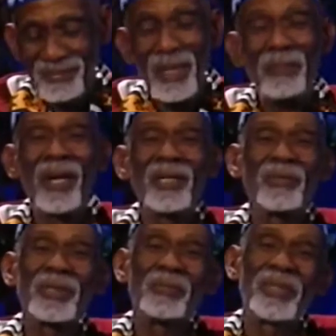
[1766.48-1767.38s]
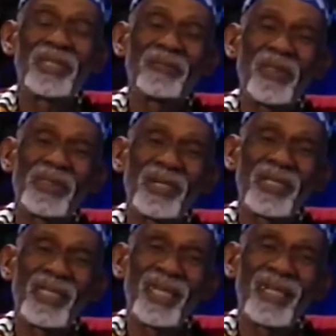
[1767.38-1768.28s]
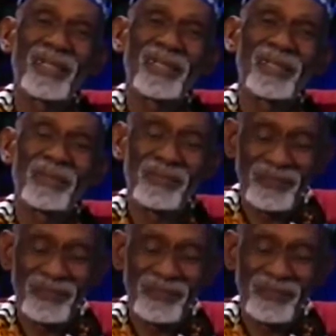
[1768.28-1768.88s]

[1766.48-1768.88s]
My brother was a preacher for 30 years.